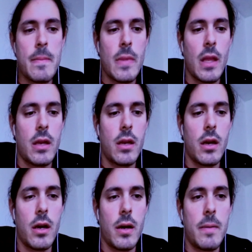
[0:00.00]
And
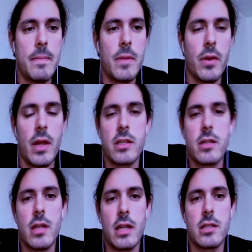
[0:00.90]

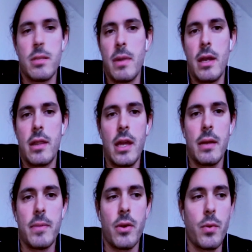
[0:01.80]
that's the main thing.
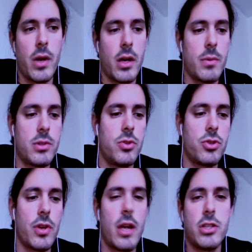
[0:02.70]
When it comes to
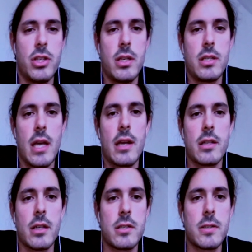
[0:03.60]
strategy and
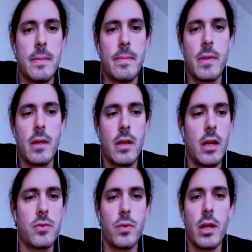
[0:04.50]
tactics,
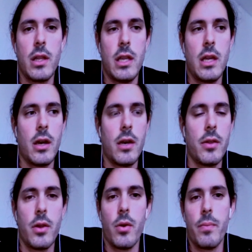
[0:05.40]
it's really the
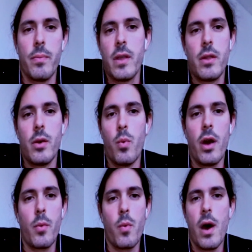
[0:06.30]

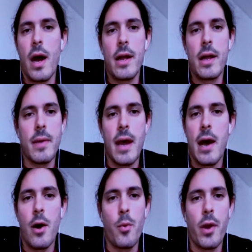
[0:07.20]
what, why,
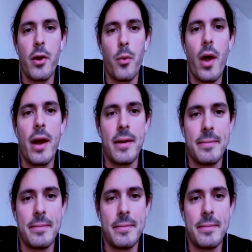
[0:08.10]
how, where, and when.